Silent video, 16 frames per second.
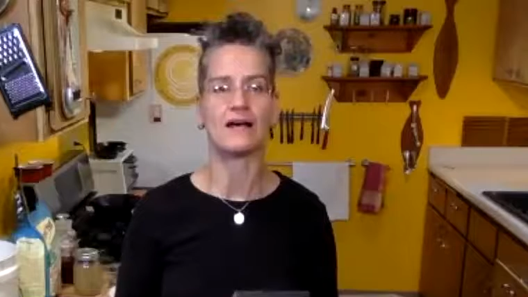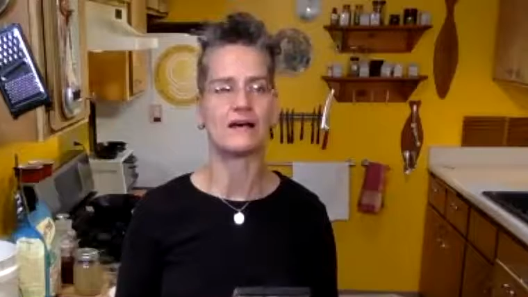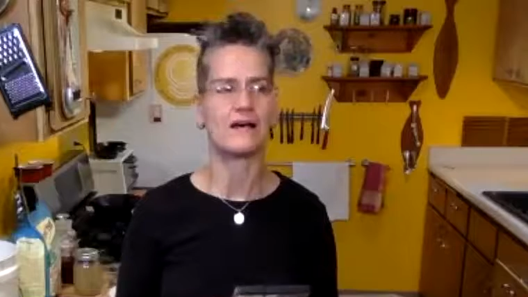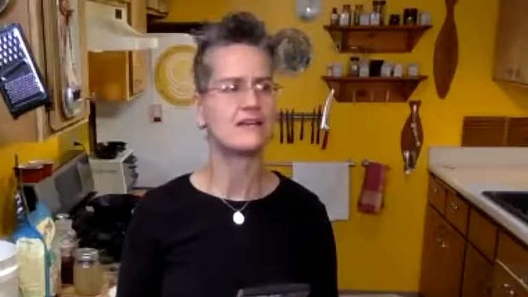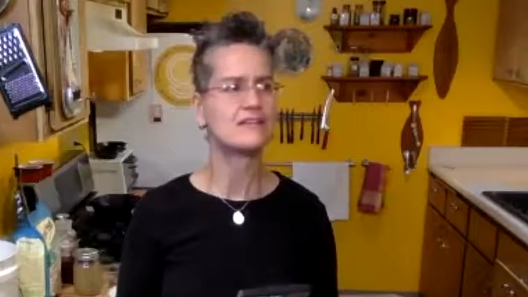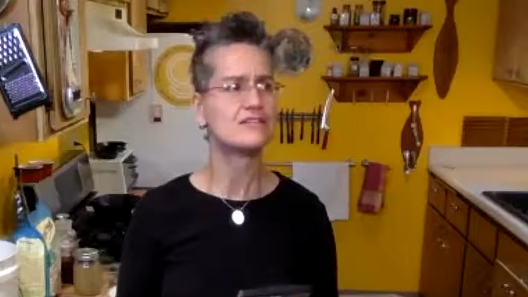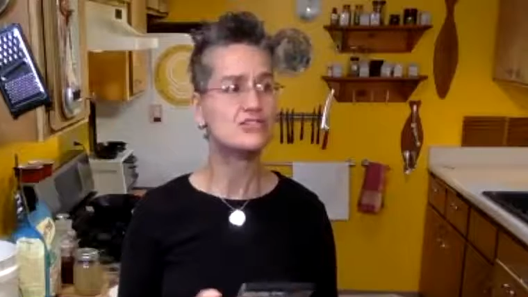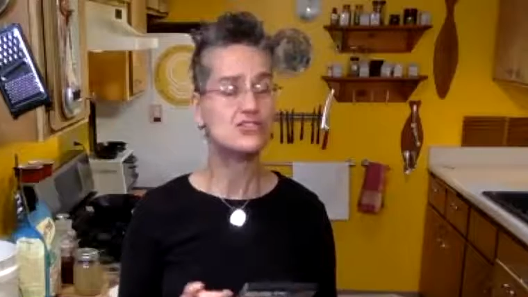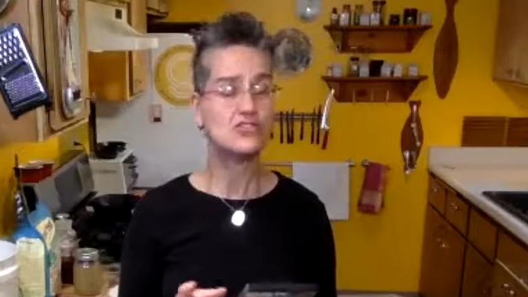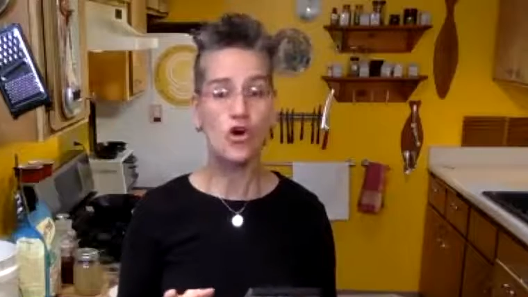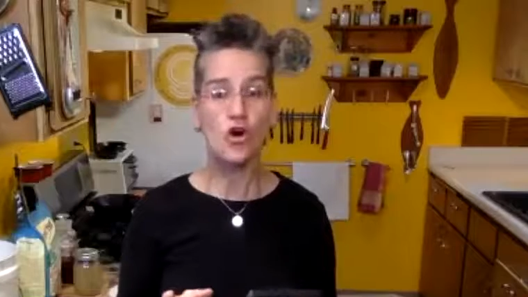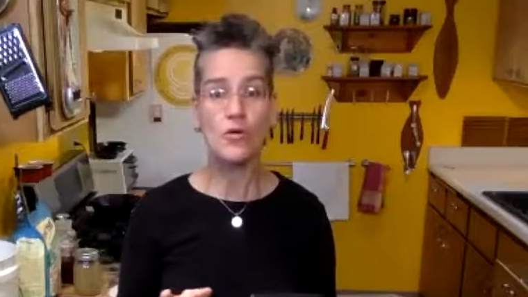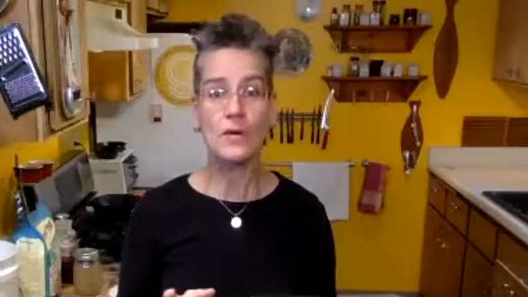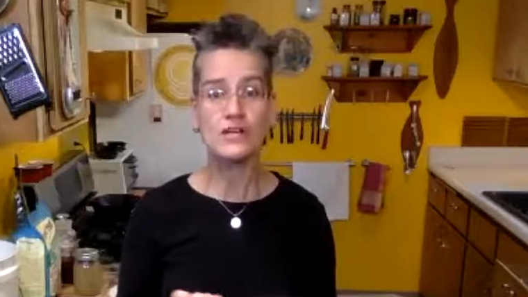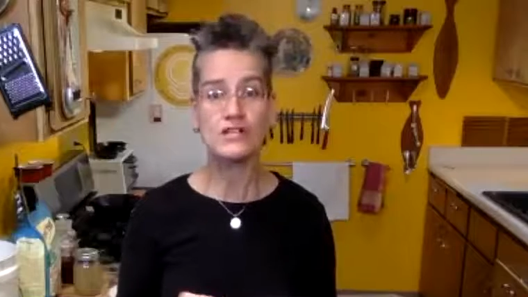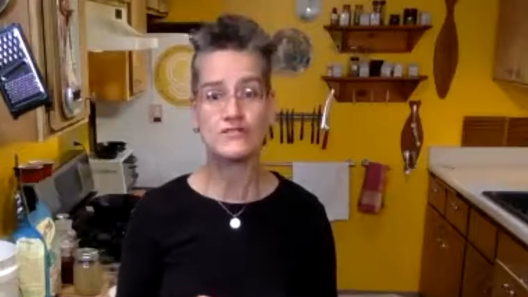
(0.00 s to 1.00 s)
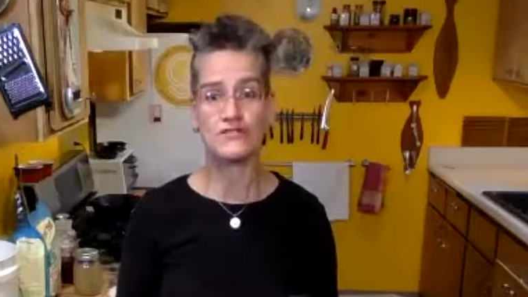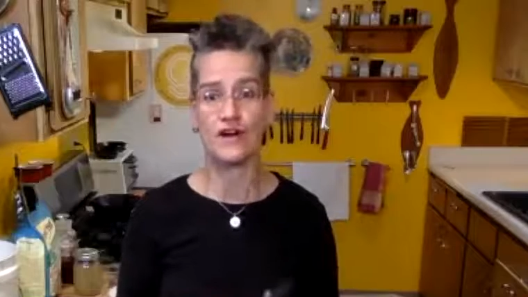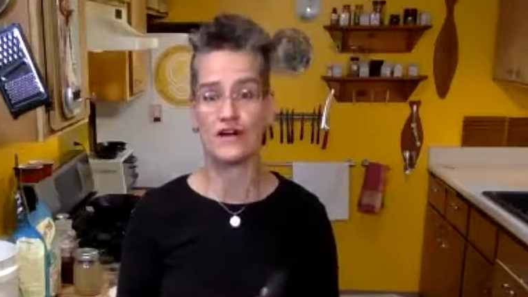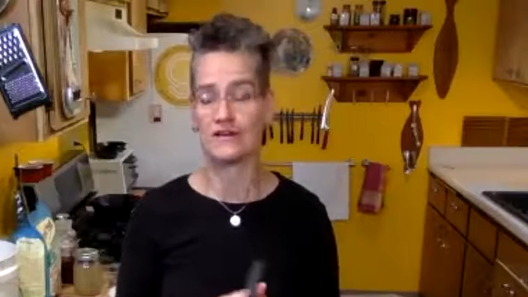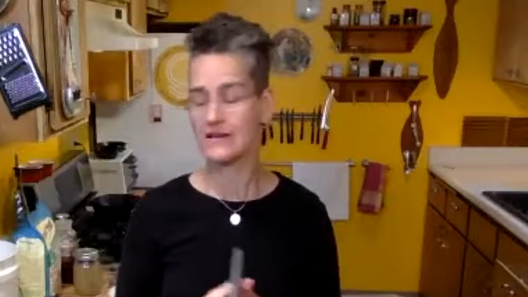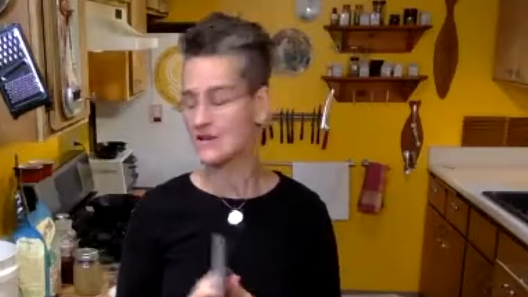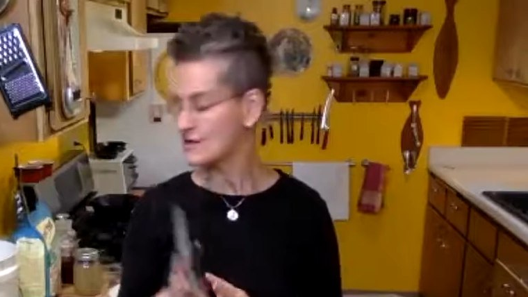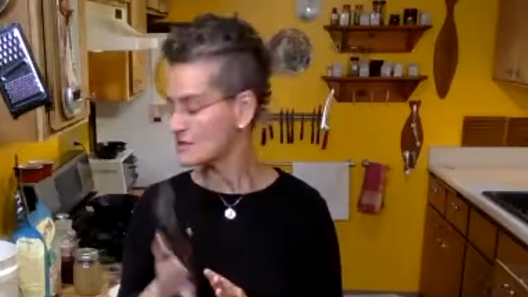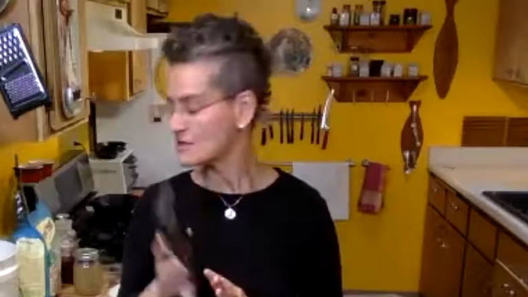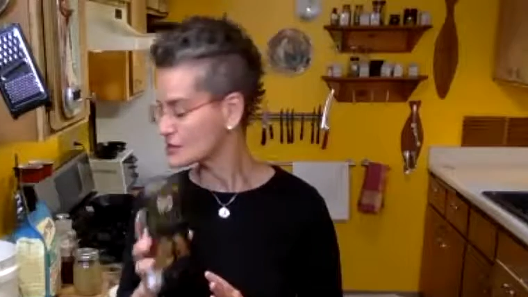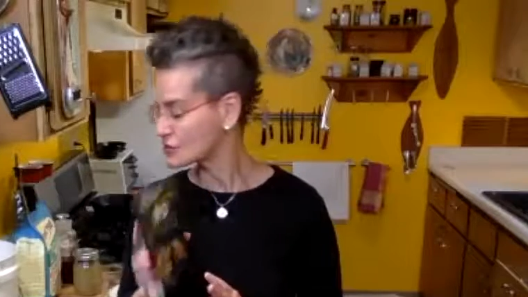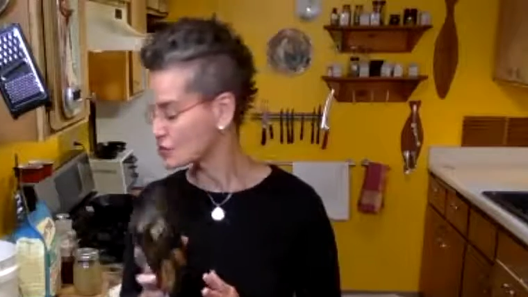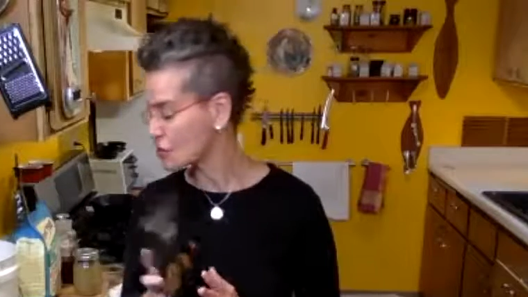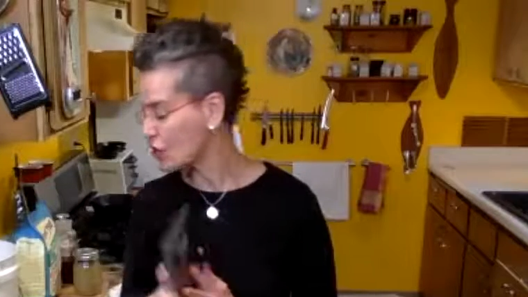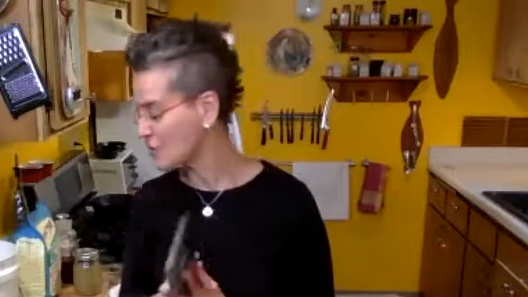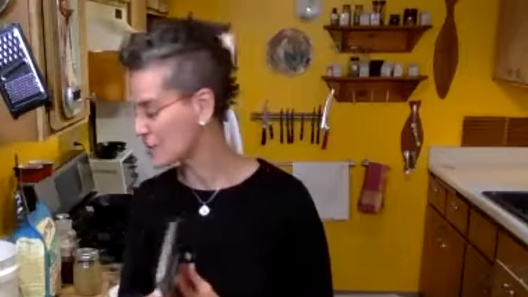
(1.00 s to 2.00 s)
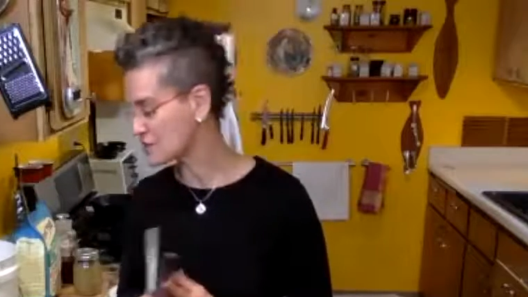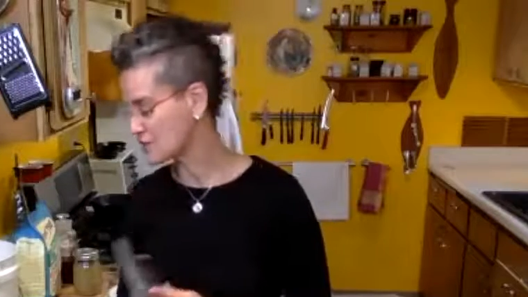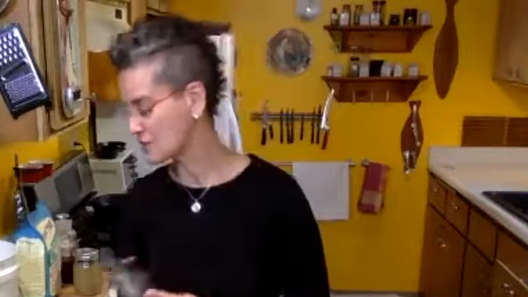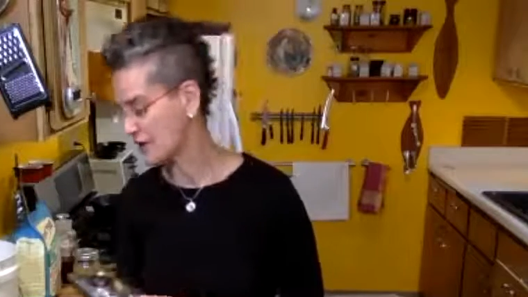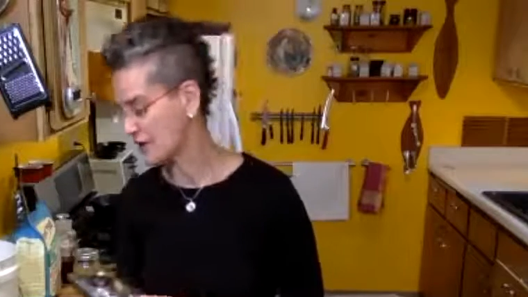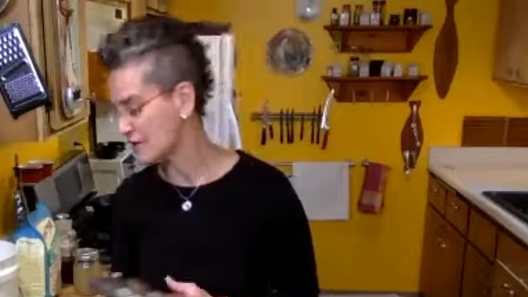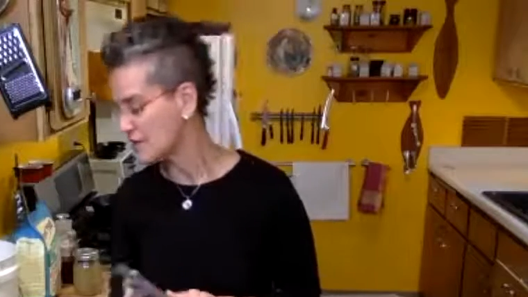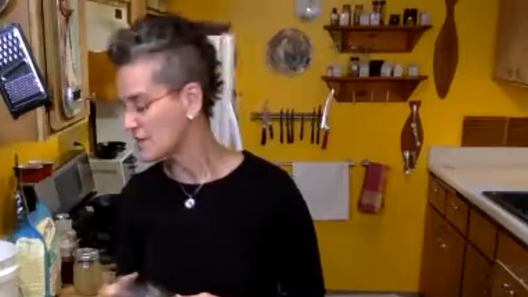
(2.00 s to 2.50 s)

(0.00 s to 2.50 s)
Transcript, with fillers: So much fun. So much fun.